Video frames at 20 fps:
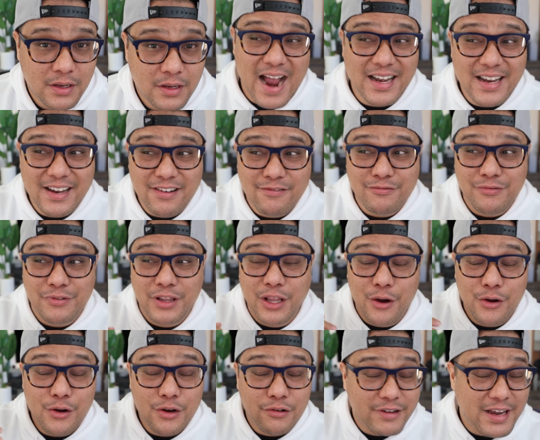I didn't
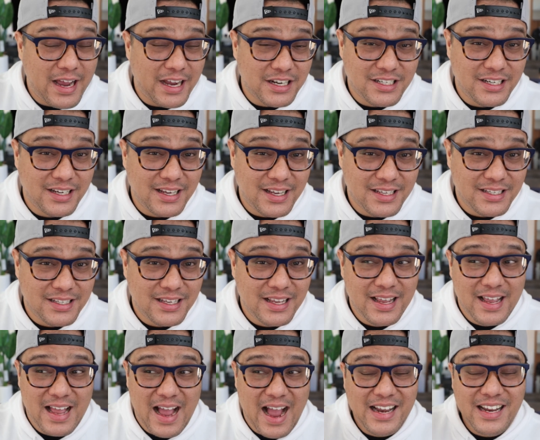learn React.js.
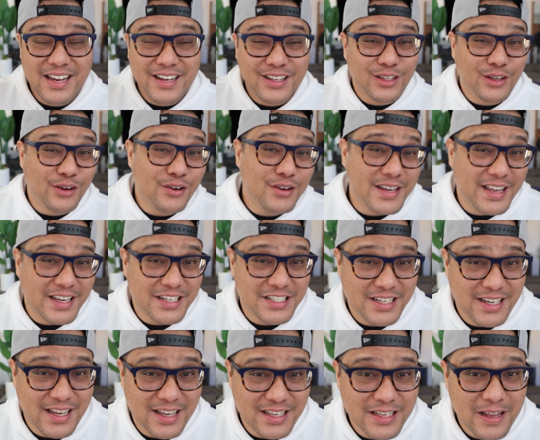I didn't learn
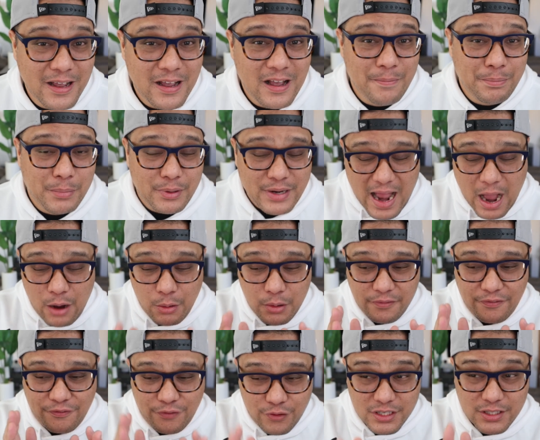Next.js. But I
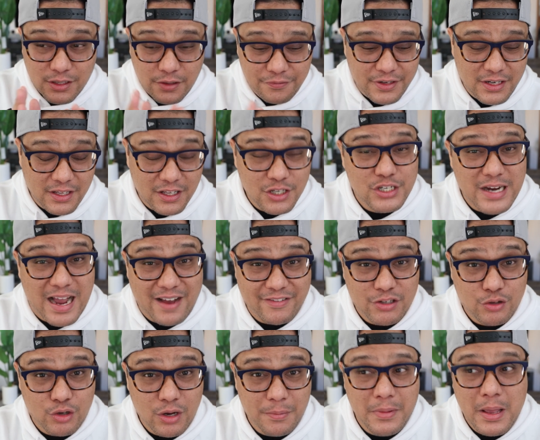would first learn vanilla
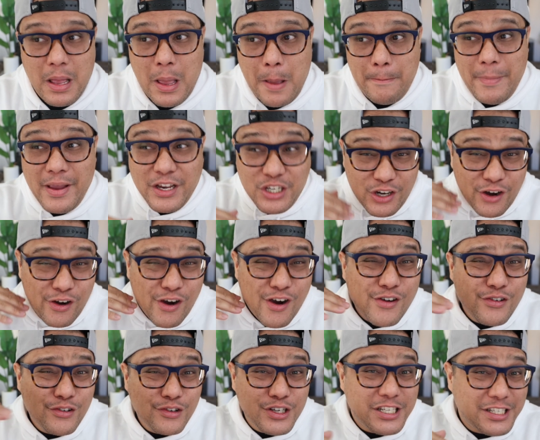JavaScript, make sure
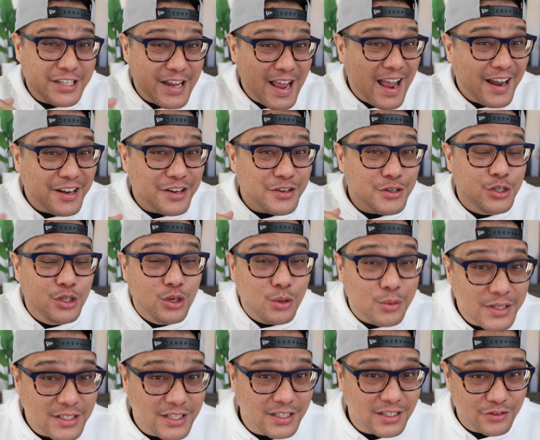I understand the
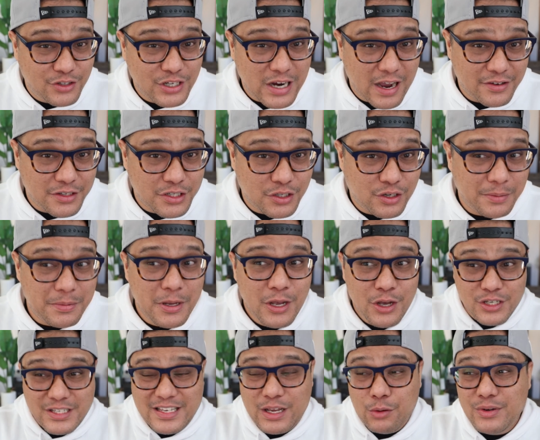nuances of JavaScript
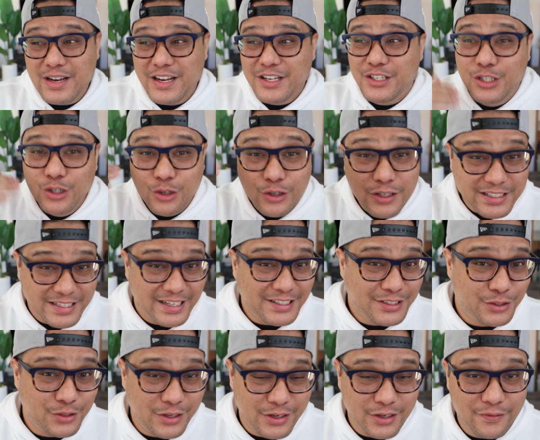so that when I do the
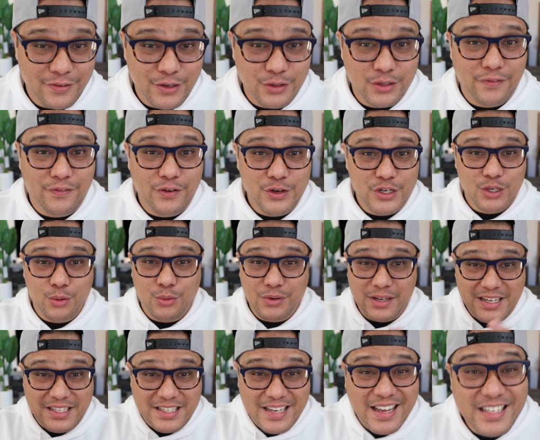technical interview in the future,
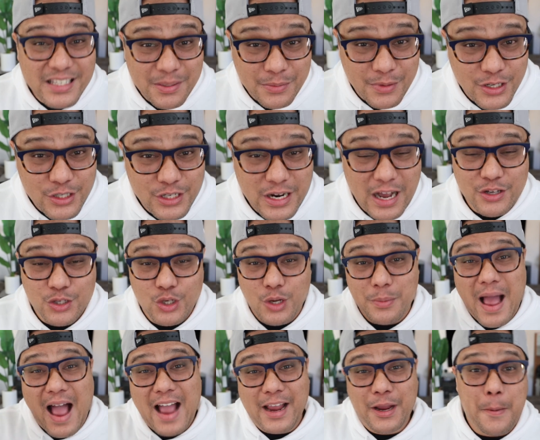when they test me on
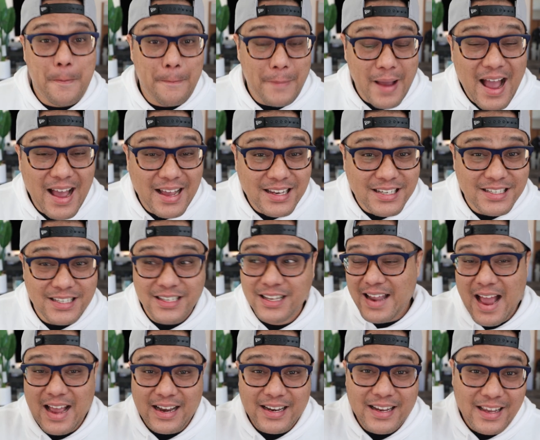JavaScript, I can pass
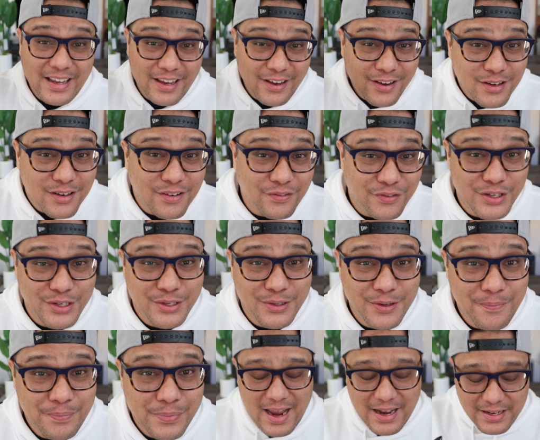that
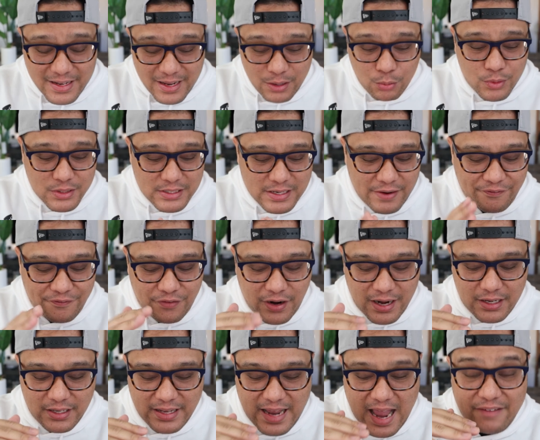interview. And then once I
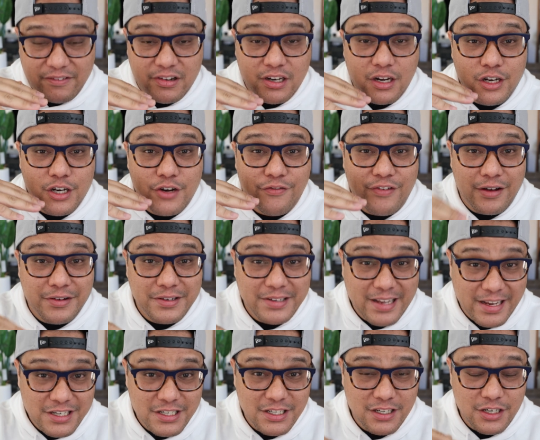finally have a good
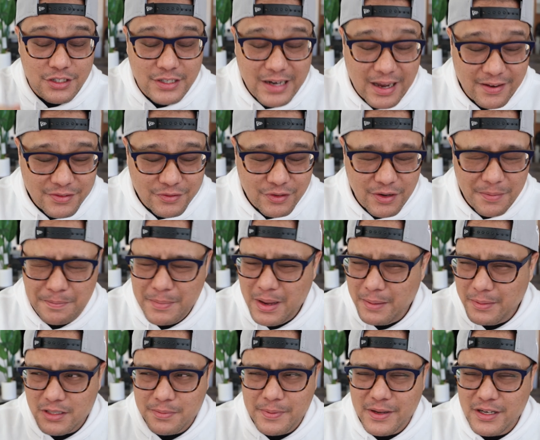foundation in JavaScript,
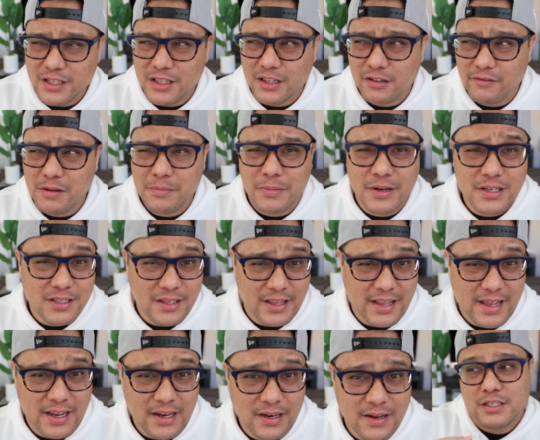maybe spend three months on
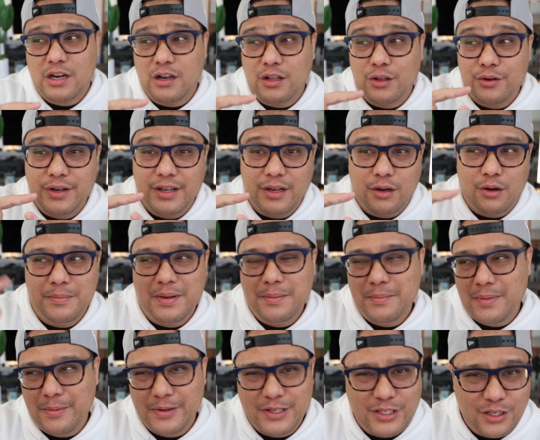that, start learning, or
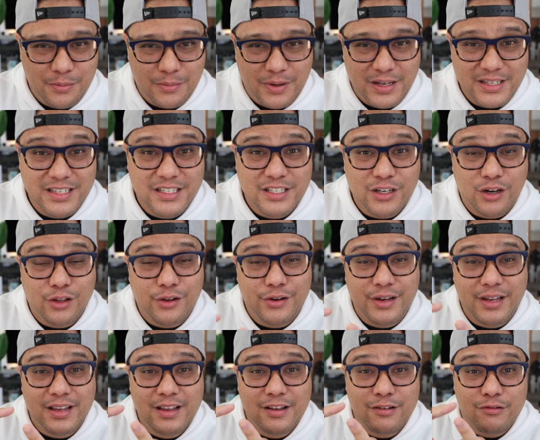maybe two months, and start
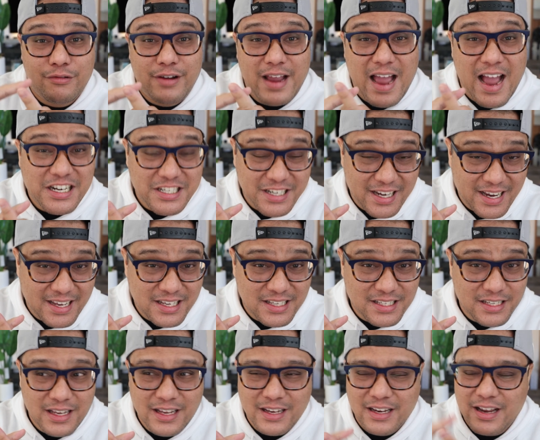learning
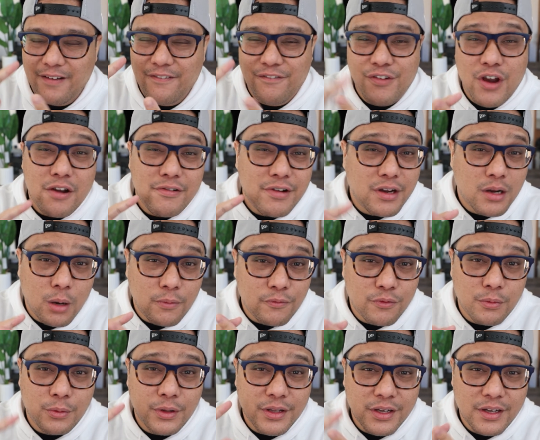React.js, get very
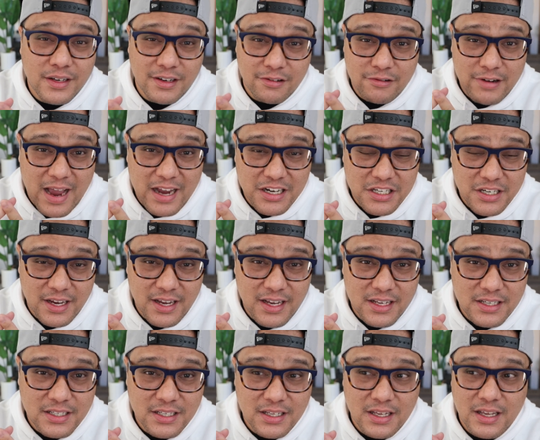comfortable and good at
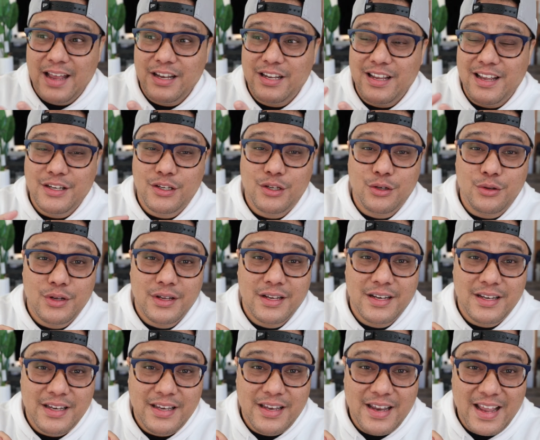React.js, and then do
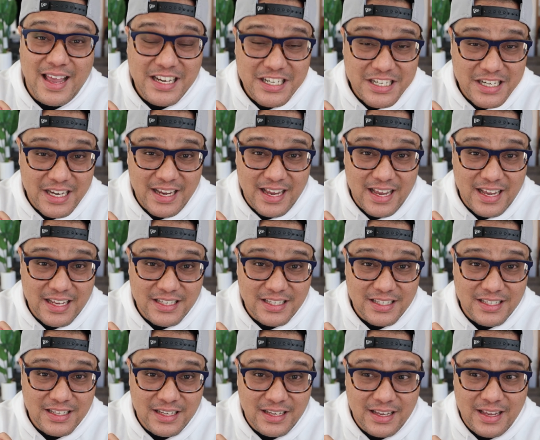
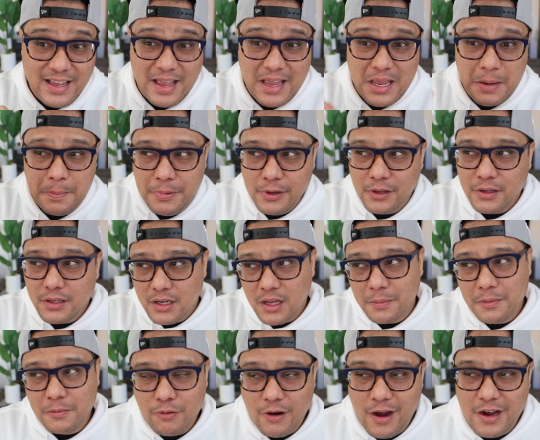Next.js and build a
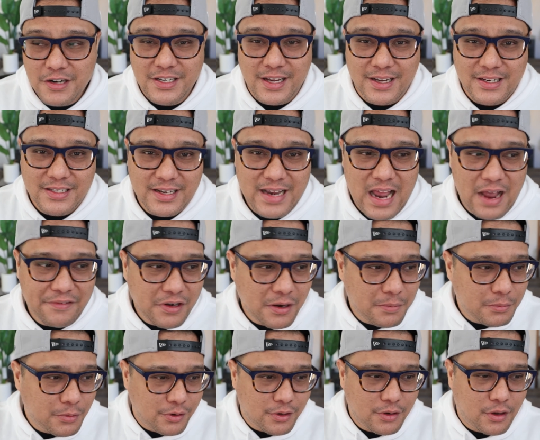couple projects. And after
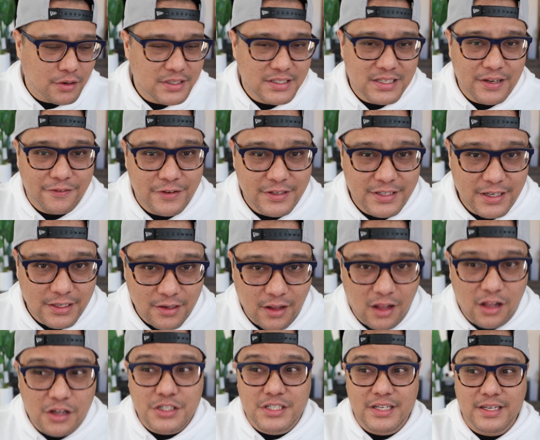I'm learning all these different
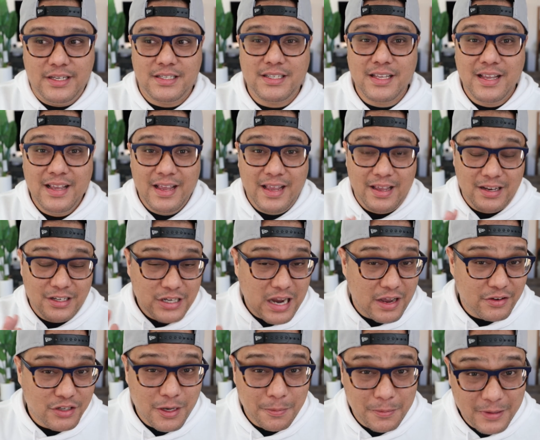technologies,
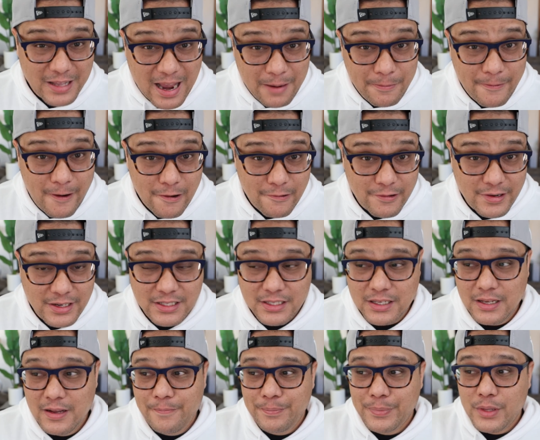JavaScript
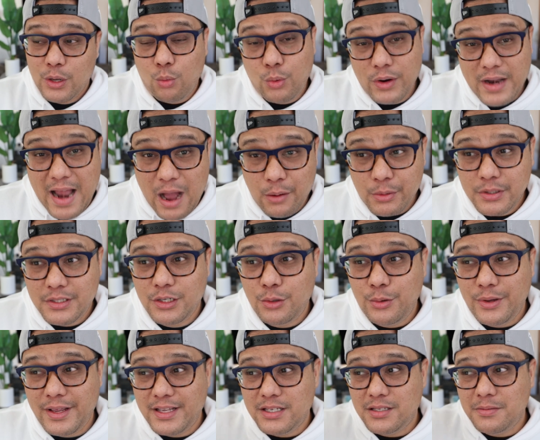libraries, what I would
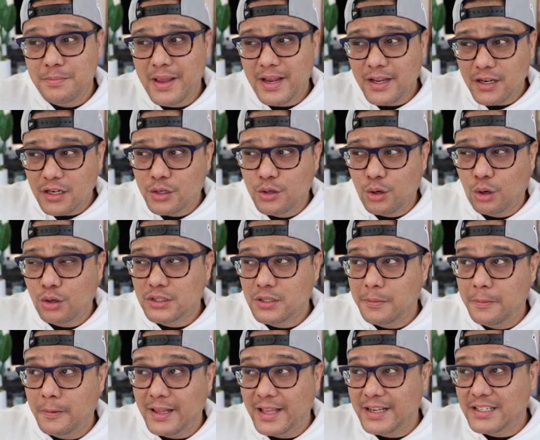do is make it a goal
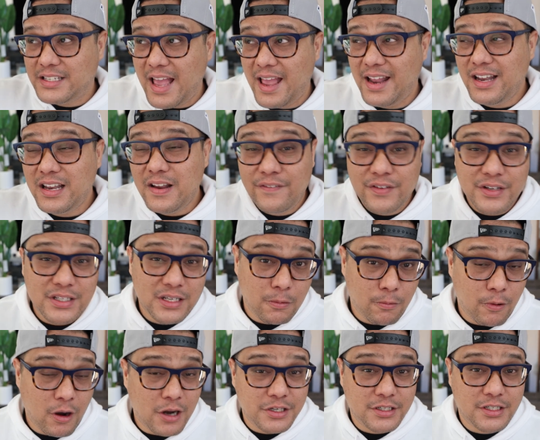to build like 10 to
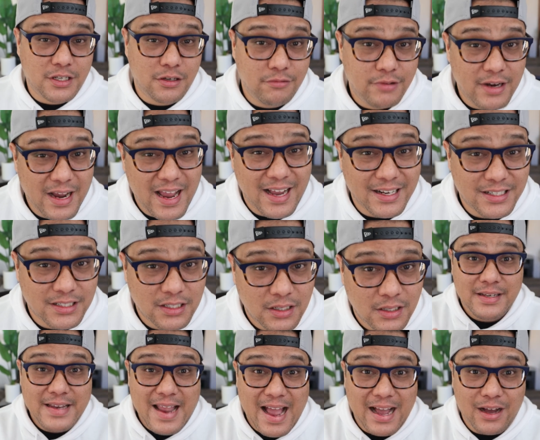15 projects in React.
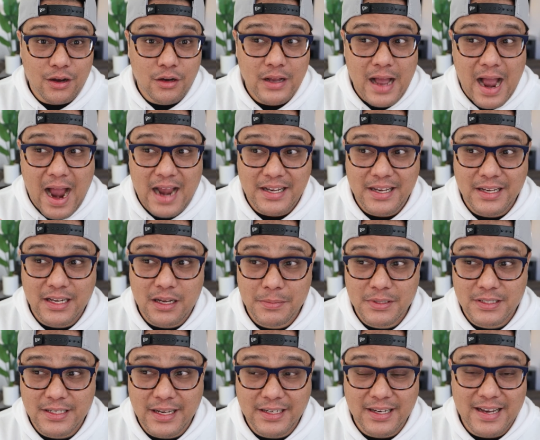Now, I think a
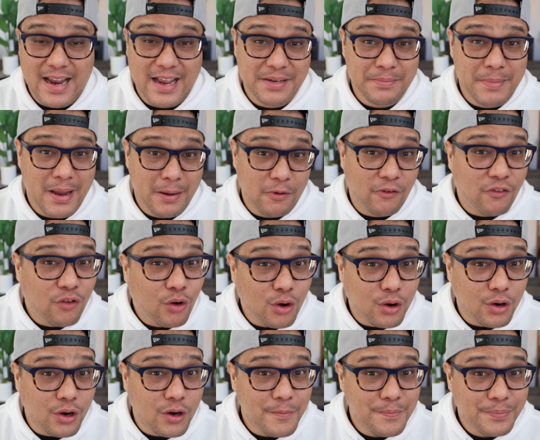mistake that I made
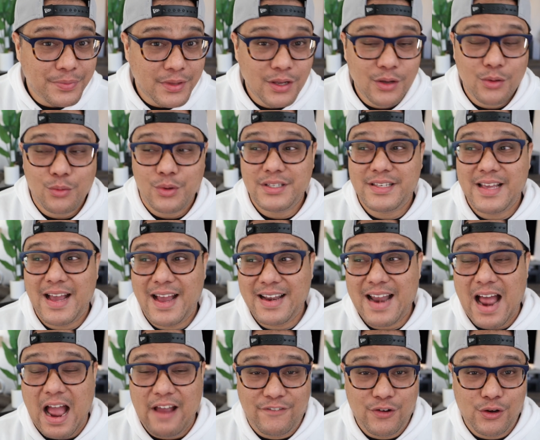before was
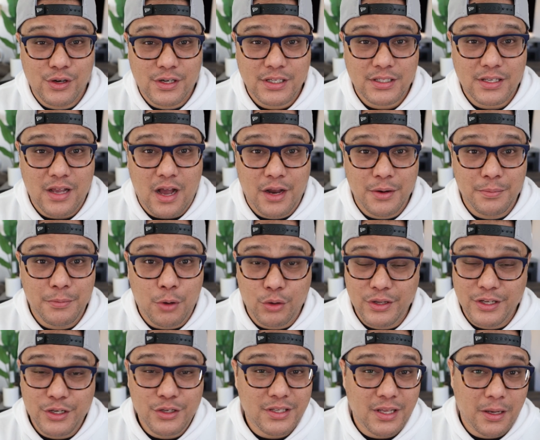that I focused on
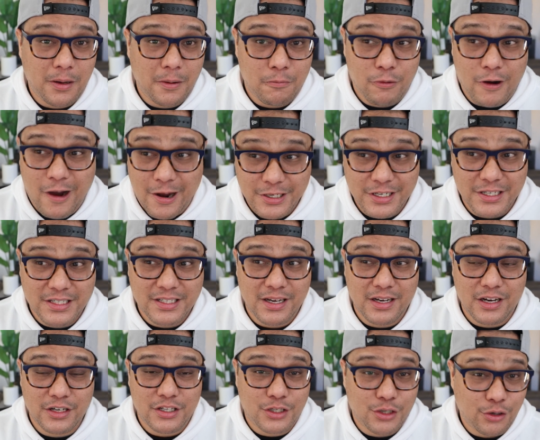only using projects
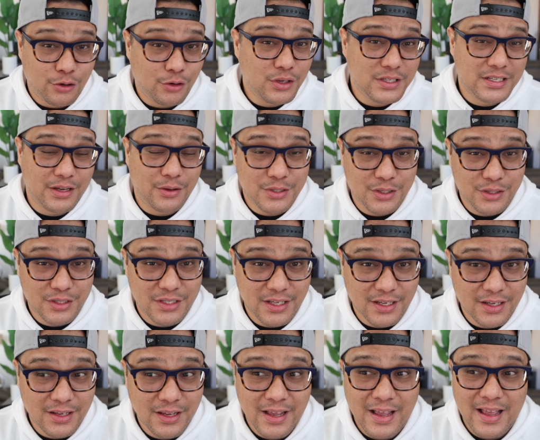in the tutorials I was using.